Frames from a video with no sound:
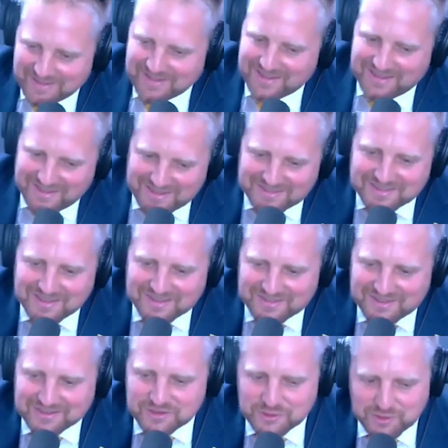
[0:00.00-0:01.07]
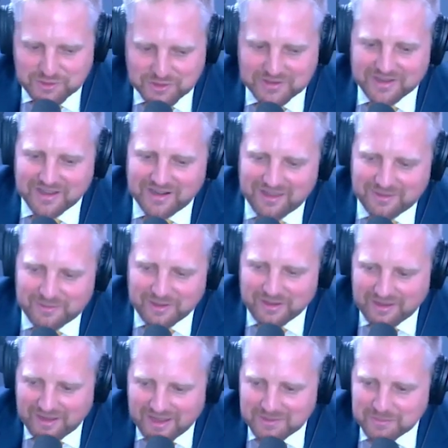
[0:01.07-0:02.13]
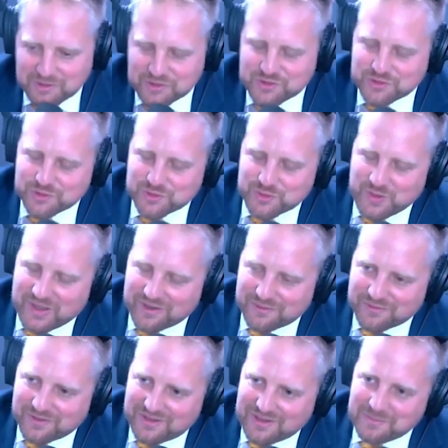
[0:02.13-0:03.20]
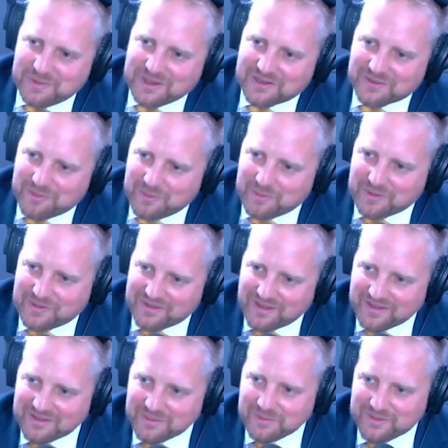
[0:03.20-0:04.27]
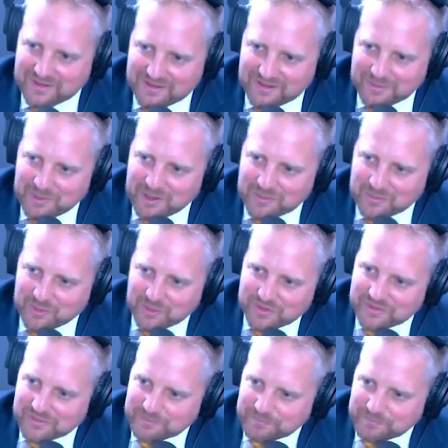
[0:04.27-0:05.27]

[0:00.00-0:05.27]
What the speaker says: it says that you are not able to have any bigger weapon than the Liberland police.